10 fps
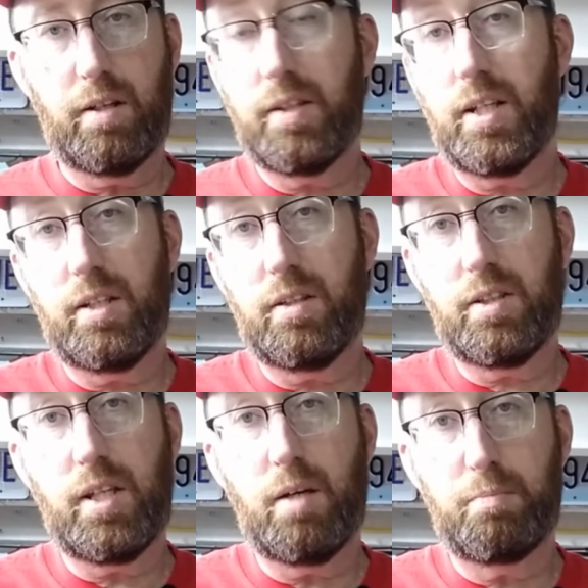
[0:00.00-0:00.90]
they didn't
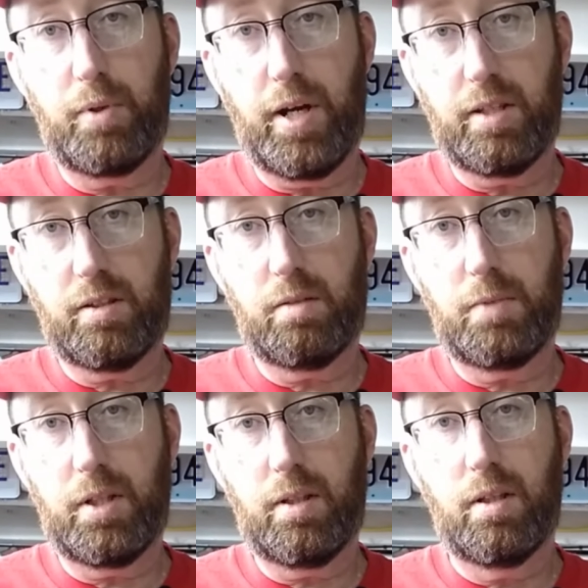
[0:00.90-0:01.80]
sound bright to
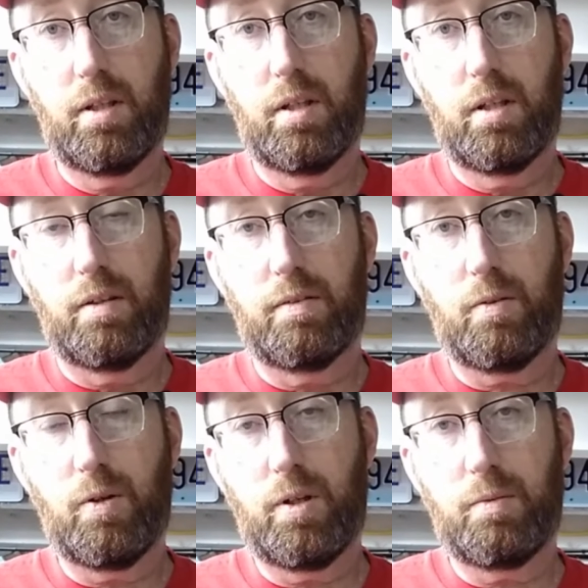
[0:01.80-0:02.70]
me,
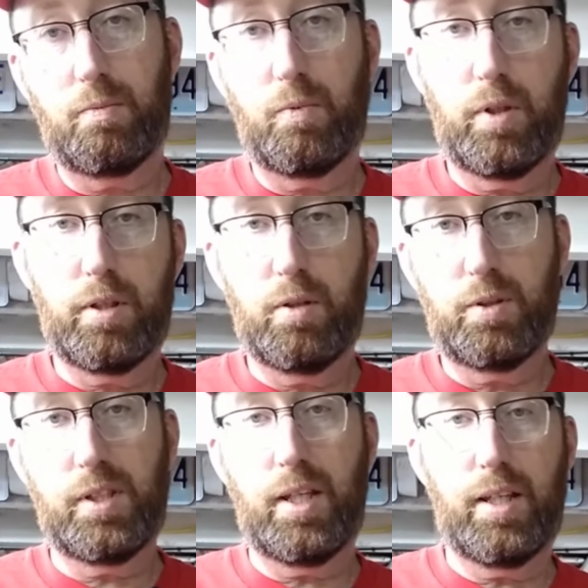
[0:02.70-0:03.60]
or what you
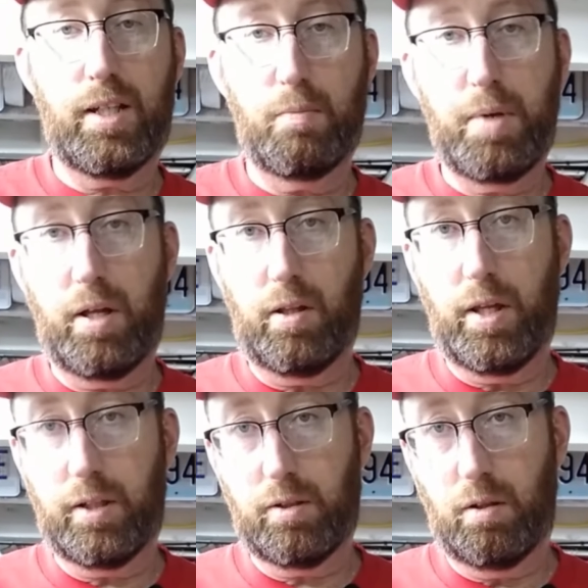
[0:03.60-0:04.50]
would say like a
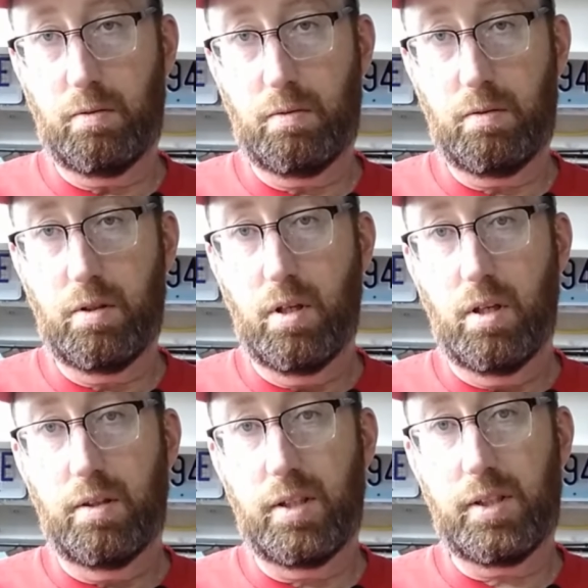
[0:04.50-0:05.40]
bell-like tone.
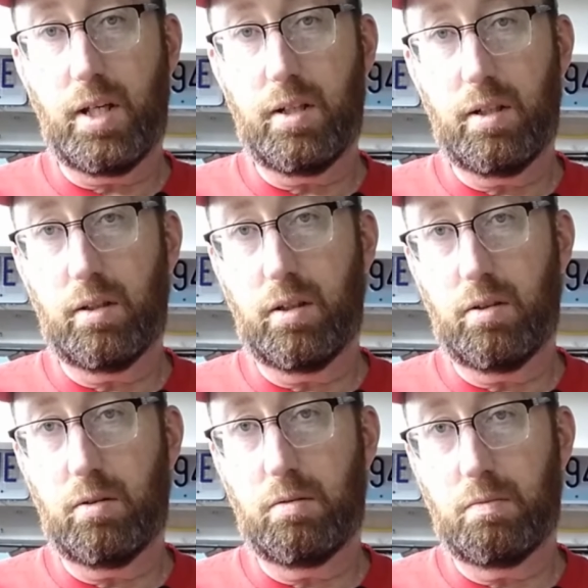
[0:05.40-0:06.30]
They sounded a
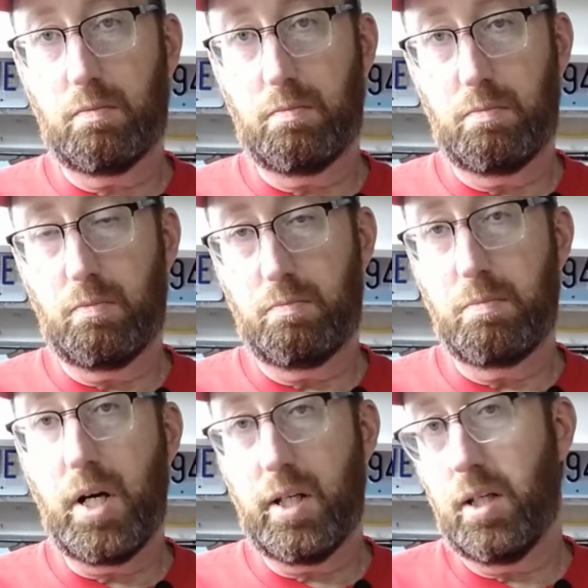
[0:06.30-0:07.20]
little
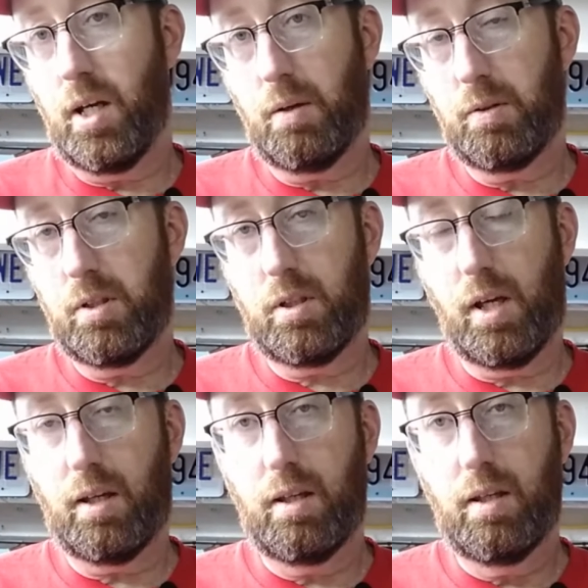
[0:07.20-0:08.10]
muddy, I would
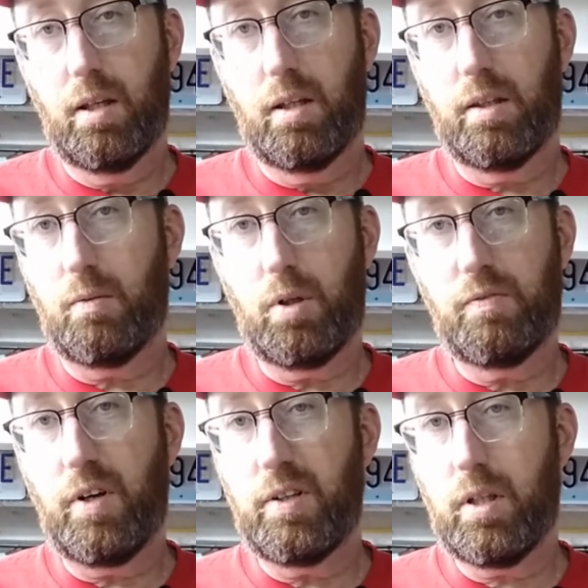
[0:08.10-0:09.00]
say. They weren't
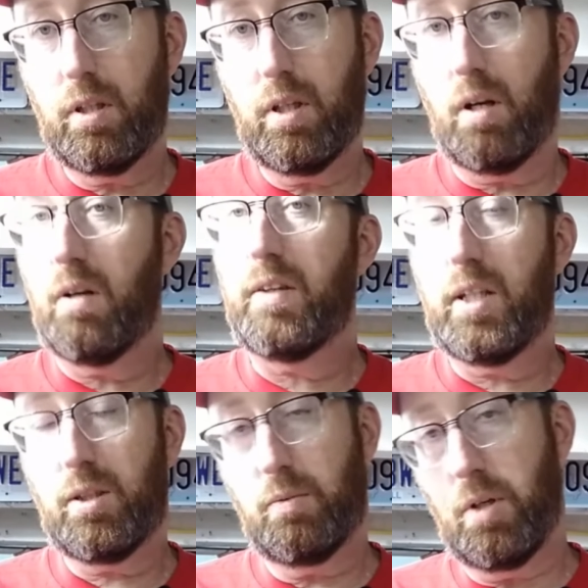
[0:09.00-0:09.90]
very clear.
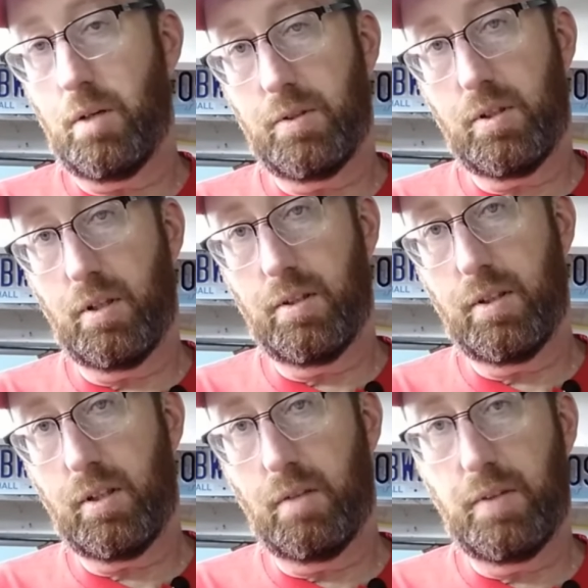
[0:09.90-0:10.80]
That's the word I was trying to
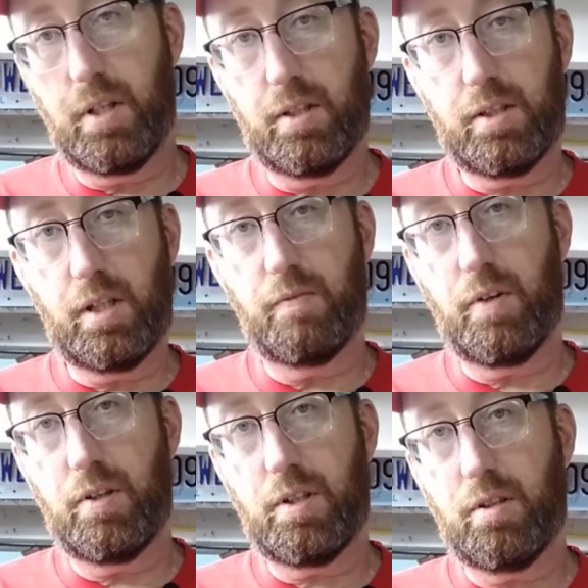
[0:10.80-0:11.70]
think of. They didn't sound
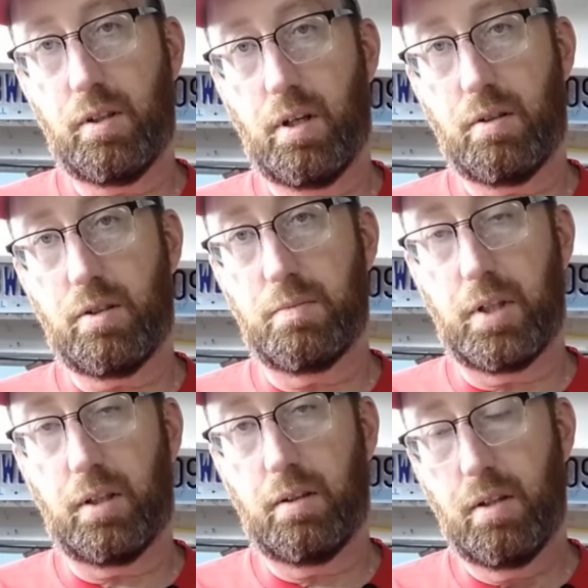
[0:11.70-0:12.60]
very clear to me.